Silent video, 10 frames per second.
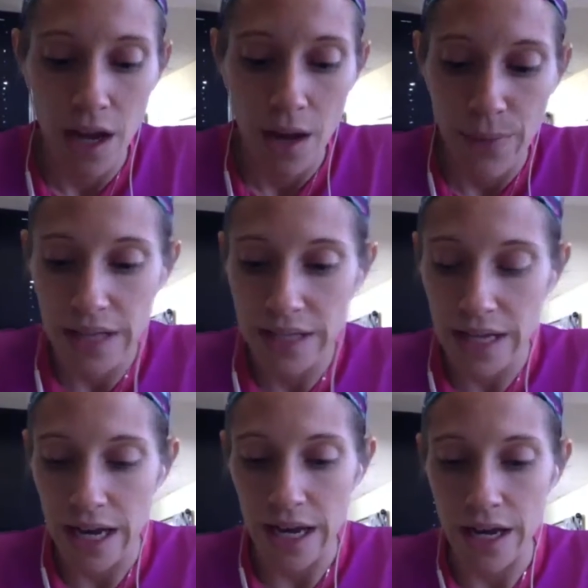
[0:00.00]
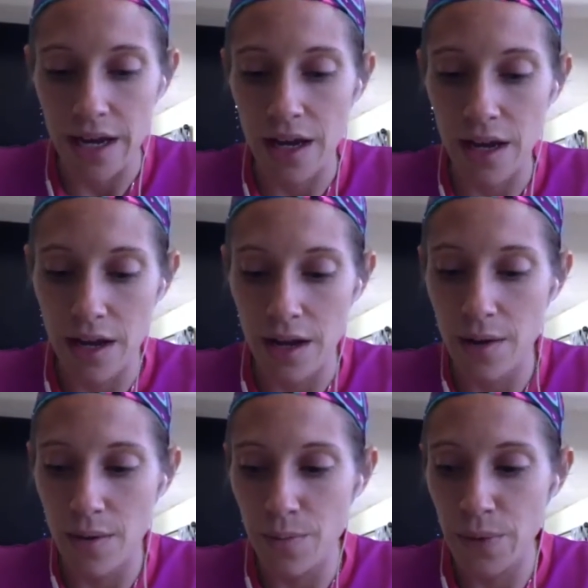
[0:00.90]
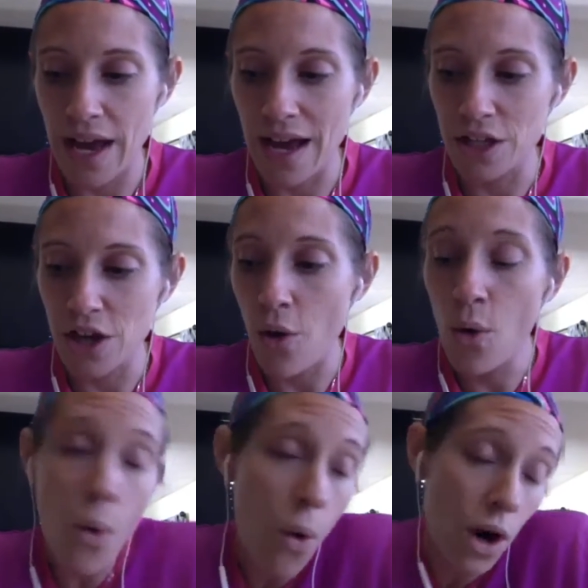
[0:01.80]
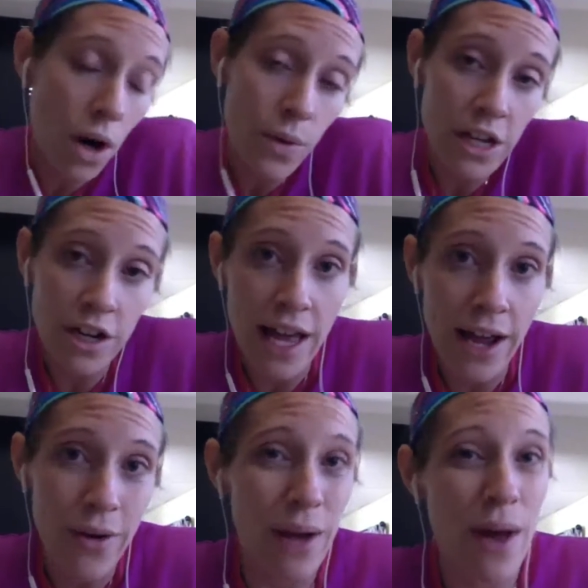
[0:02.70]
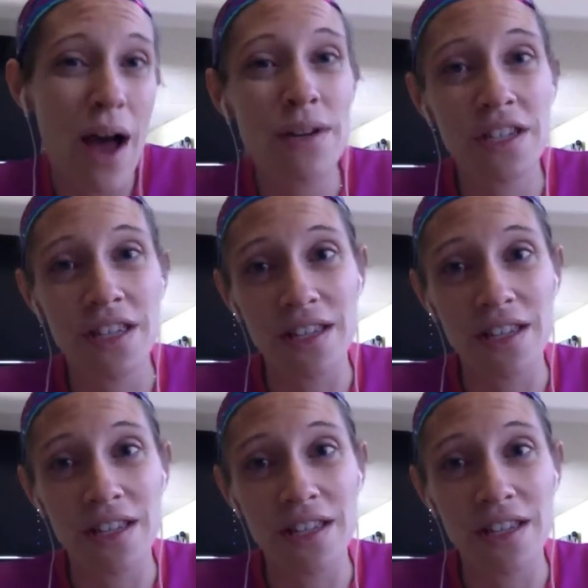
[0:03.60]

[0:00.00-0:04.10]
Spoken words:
But yeah, so, or when they're okay, well, how much does this